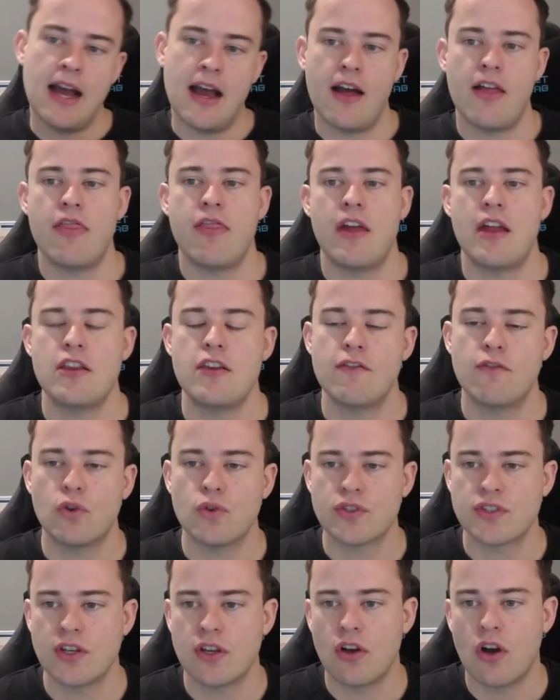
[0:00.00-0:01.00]
Then you've
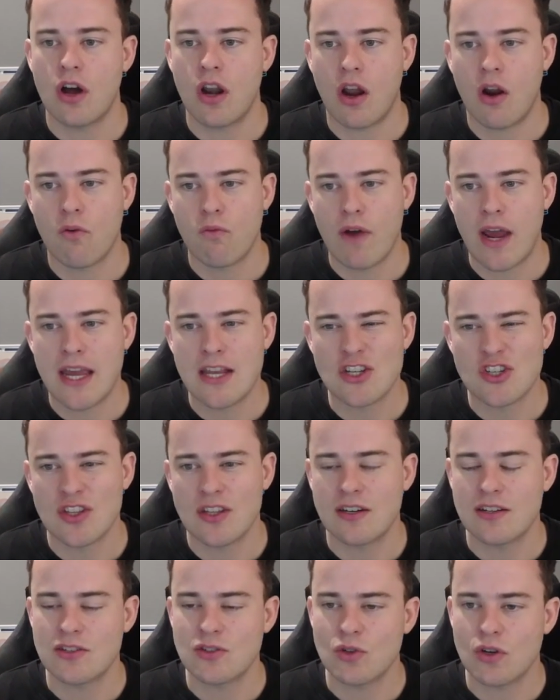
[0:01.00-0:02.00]
also got a range
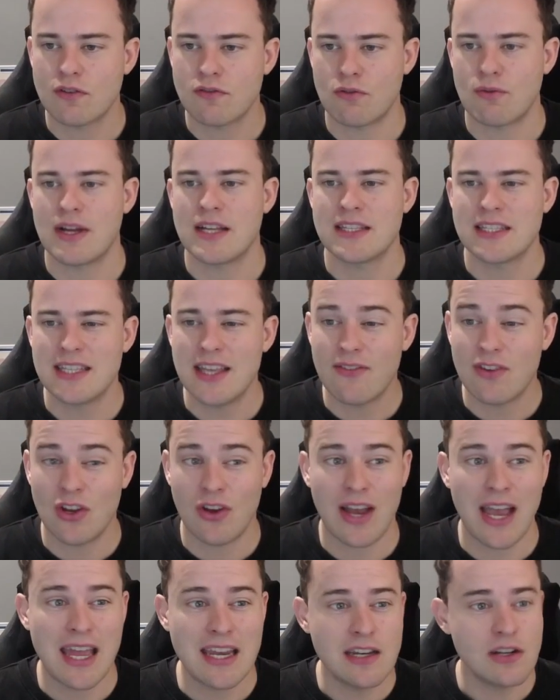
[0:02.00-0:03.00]
that are sort of around
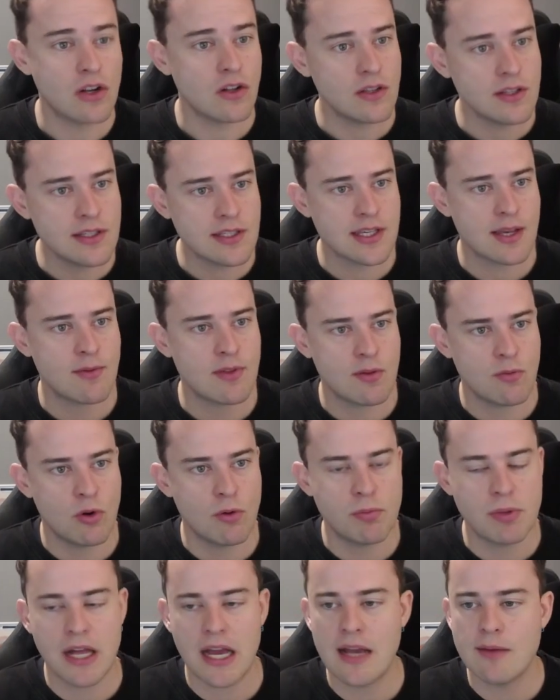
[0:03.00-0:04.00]
$70 or $80, some of the
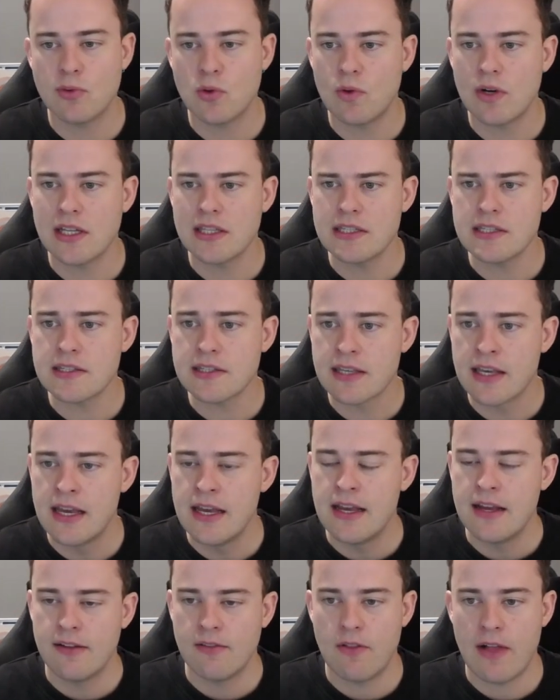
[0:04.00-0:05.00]
more playable ones,
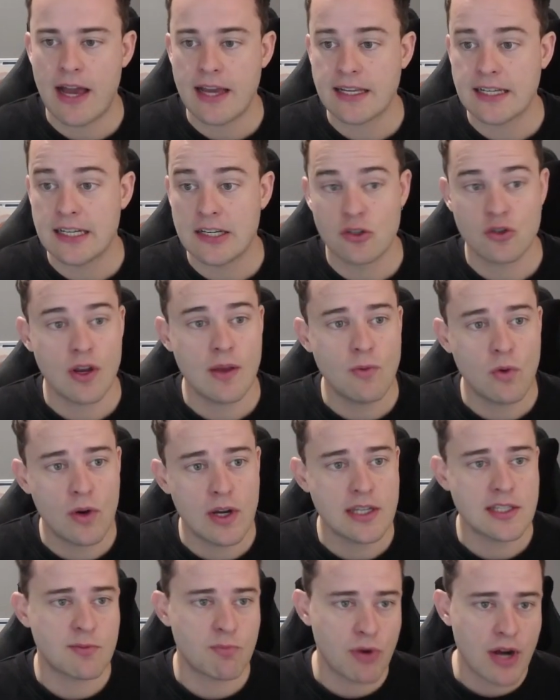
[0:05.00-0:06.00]
like
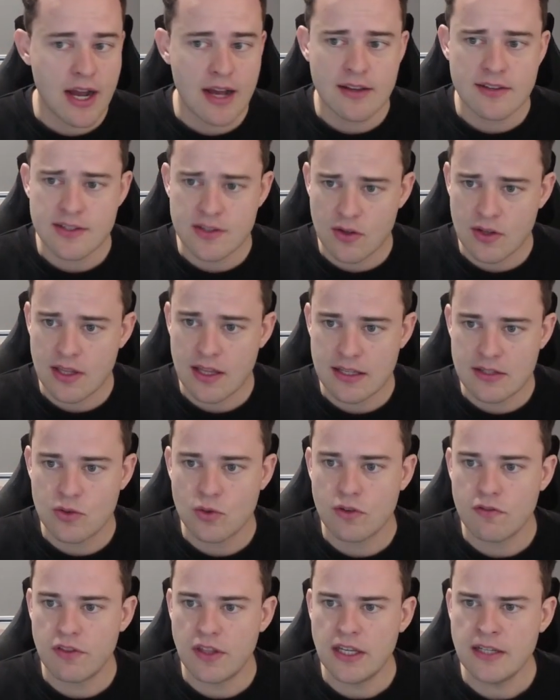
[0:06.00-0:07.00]
DreamQuest, Browse, that
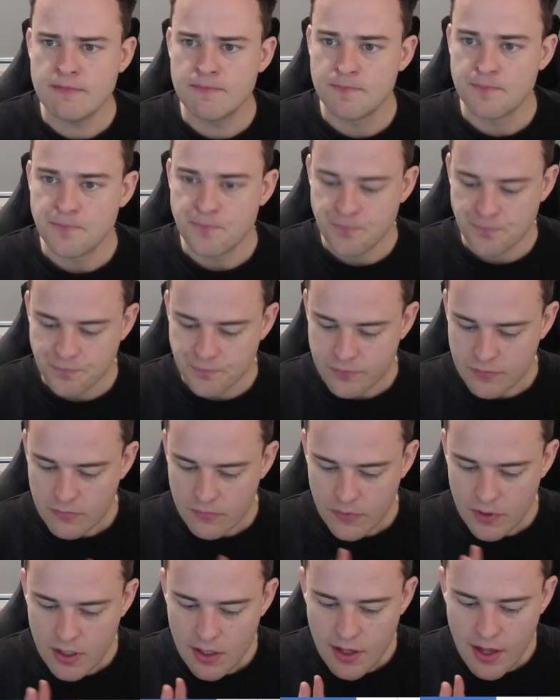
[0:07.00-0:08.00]
sort of thing.
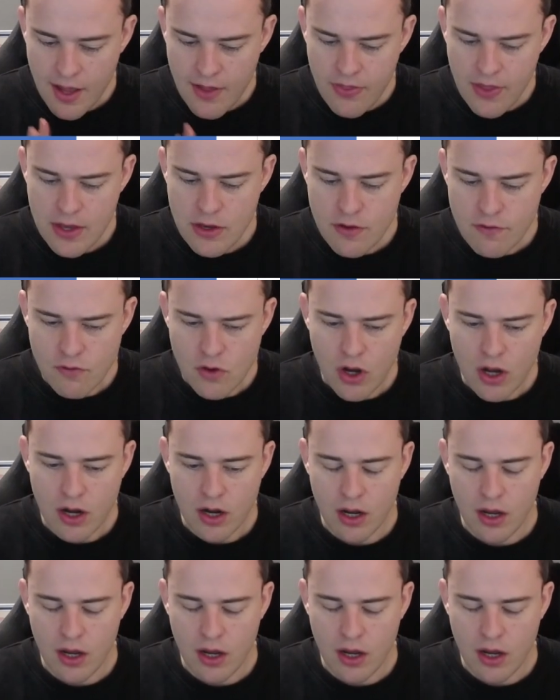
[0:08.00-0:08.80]
And then you've got